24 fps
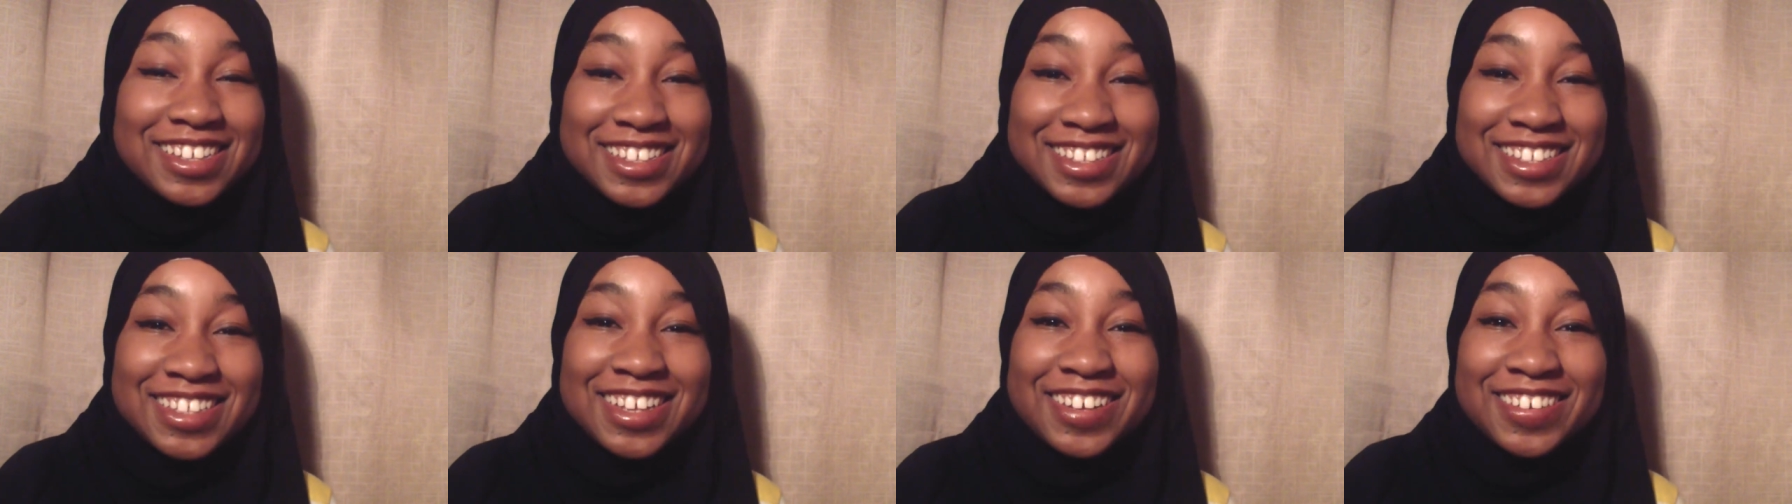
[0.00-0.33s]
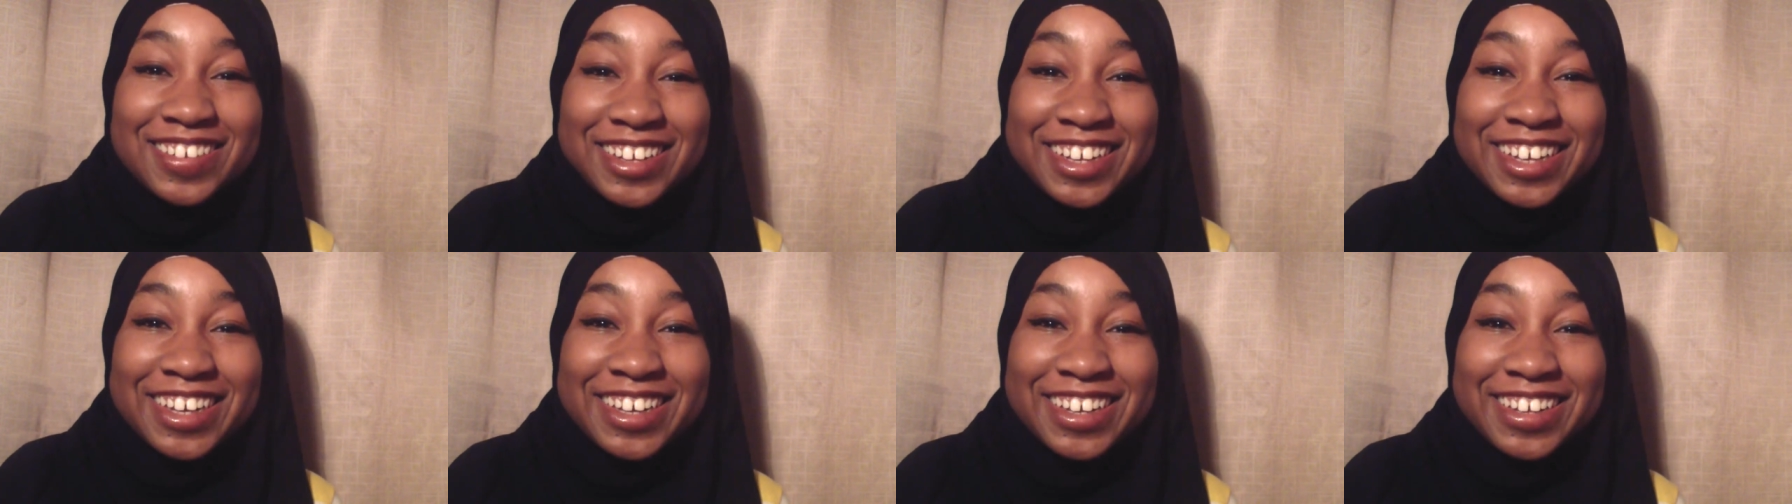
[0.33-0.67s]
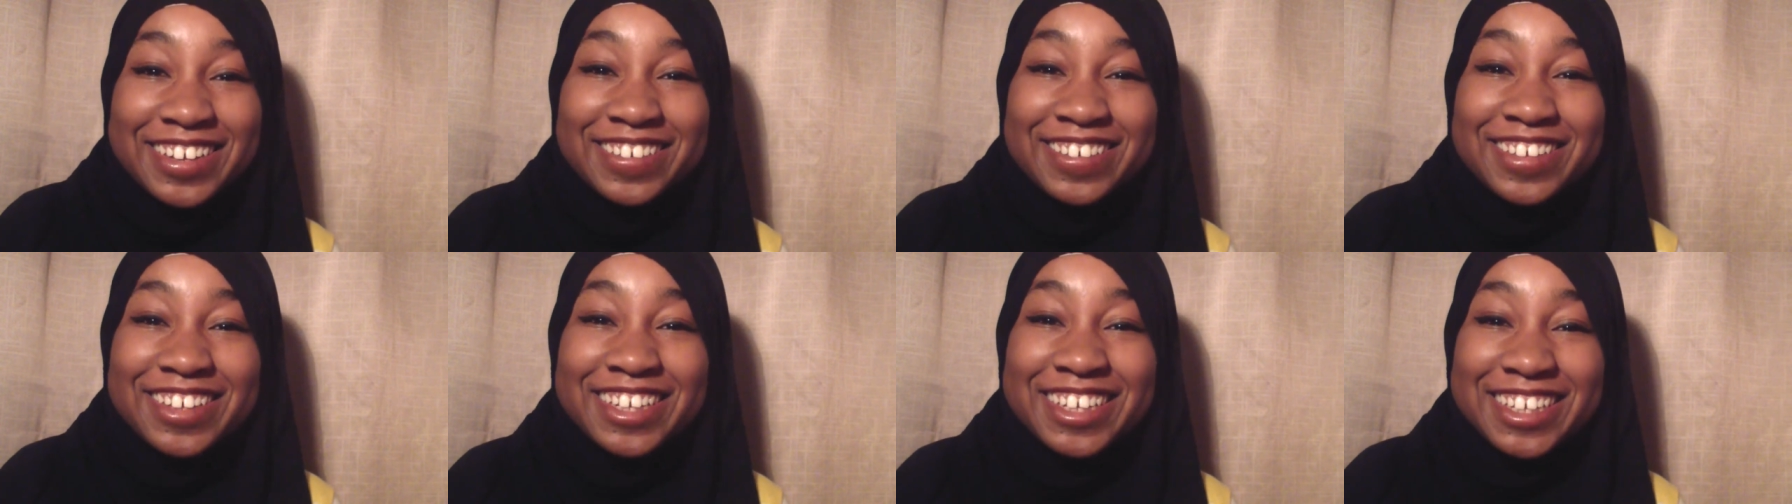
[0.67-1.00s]
Assalamu
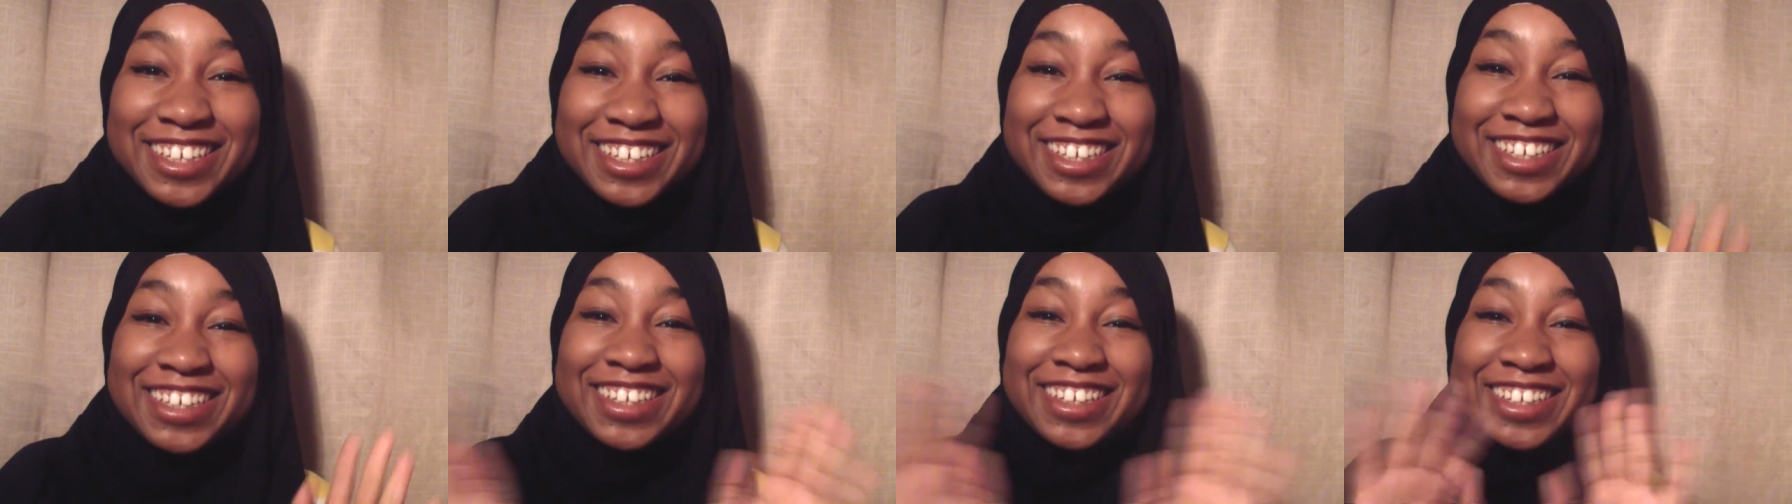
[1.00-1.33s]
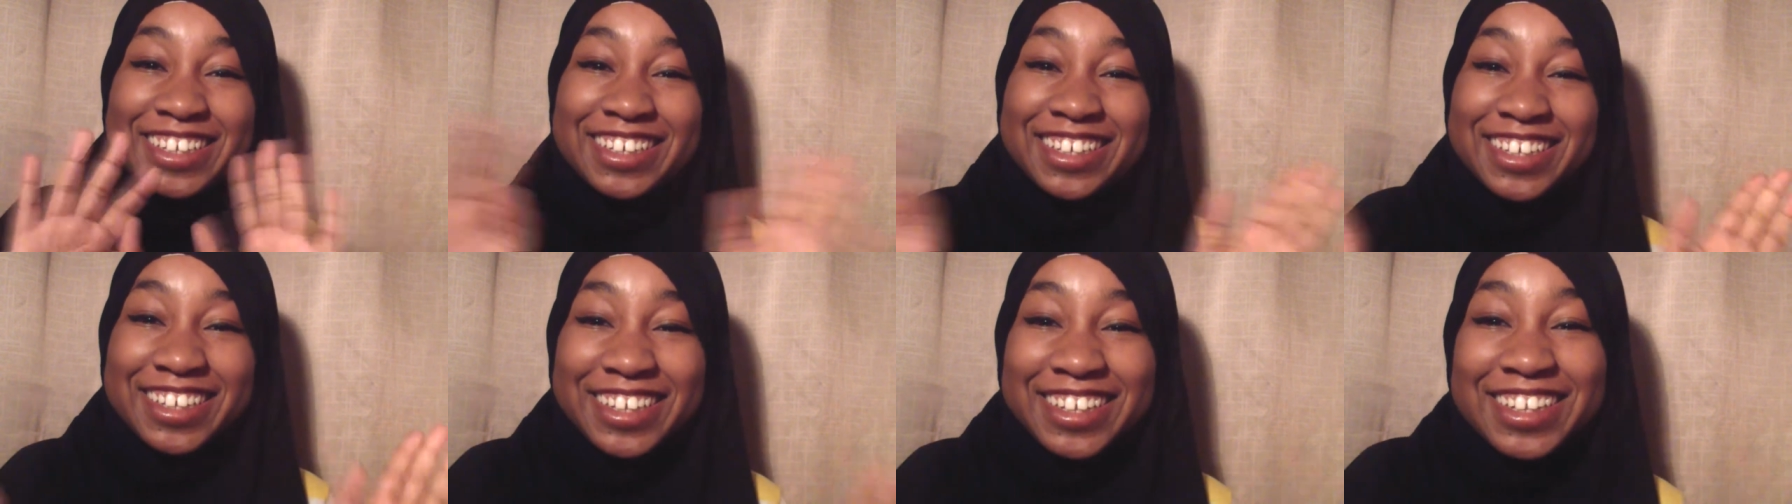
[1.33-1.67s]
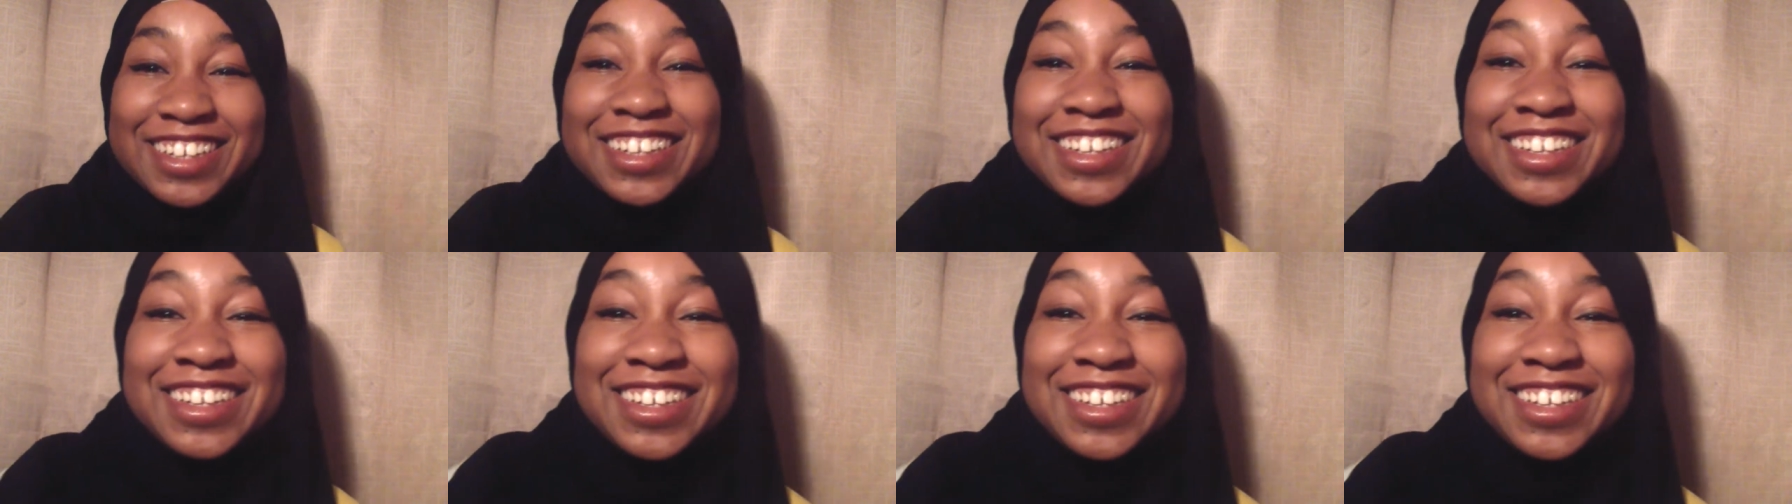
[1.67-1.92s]
alaikum.